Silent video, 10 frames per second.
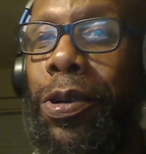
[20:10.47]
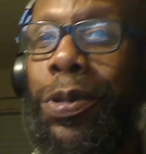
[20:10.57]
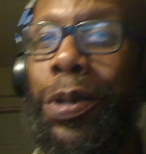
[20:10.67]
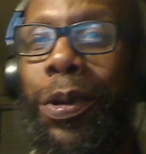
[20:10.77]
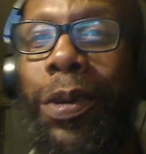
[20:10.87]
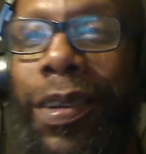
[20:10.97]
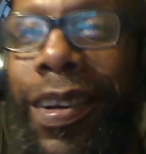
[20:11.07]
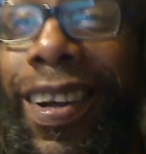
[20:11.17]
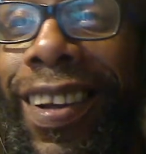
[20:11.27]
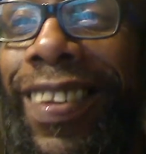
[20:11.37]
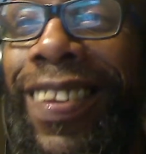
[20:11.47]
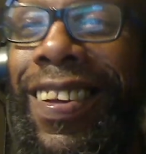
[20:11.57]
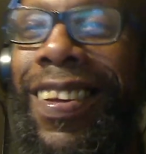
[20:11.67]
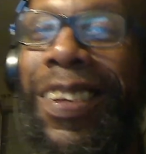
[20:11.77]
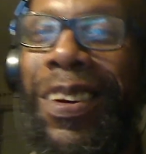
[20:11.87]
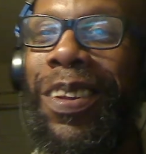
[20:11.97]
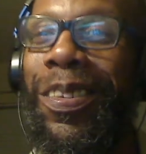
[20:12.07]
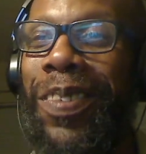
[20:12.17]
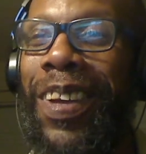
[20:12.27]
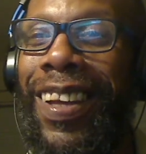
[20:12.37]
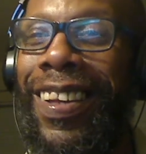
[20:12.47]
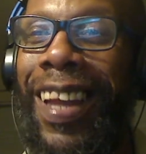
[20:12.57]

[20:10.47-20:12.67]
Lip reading: going on. You know what I mean?